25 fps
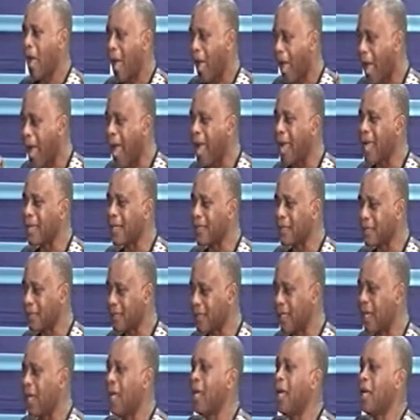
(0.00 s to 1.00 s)
and
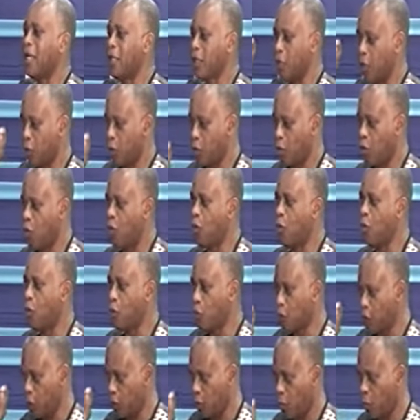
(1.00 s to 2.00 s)
uh, you
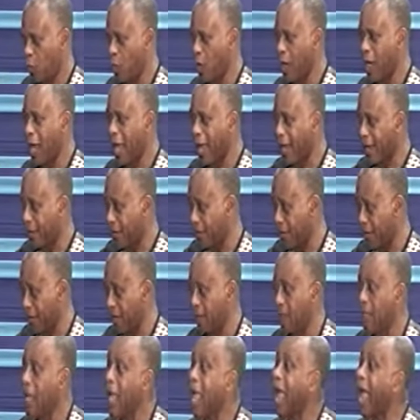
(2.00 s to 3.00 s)
will agree.
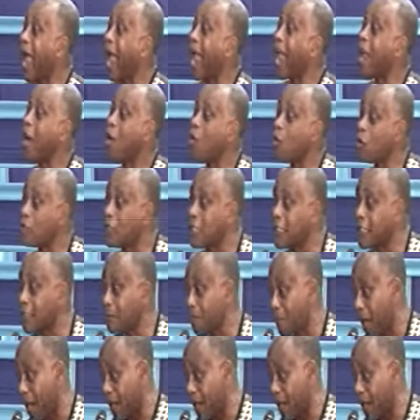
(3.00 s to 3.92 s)
I wrote it in my